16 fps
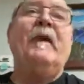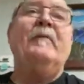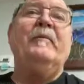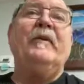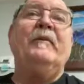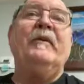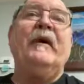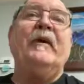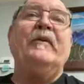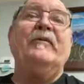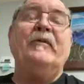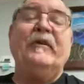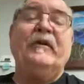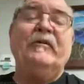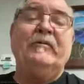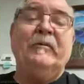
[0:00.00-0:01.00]
But guys
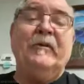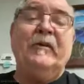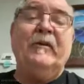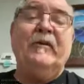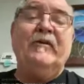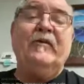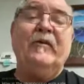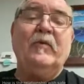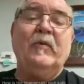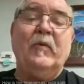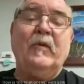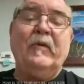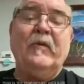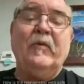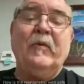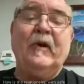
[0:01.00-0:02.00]
with experience are
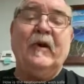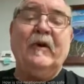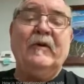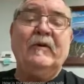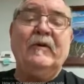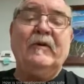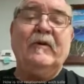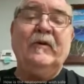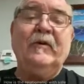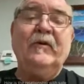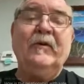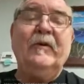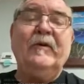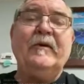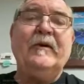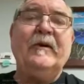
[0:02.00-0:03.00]
worth their weight in gold,
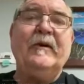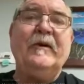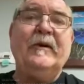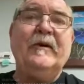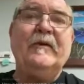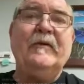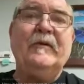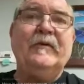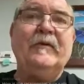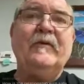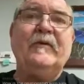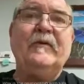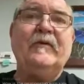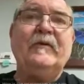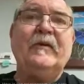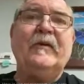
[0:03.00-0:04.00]
and
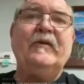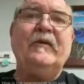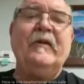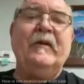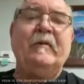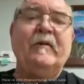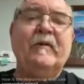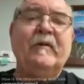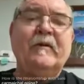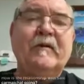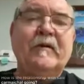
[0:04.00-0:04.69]
trust them.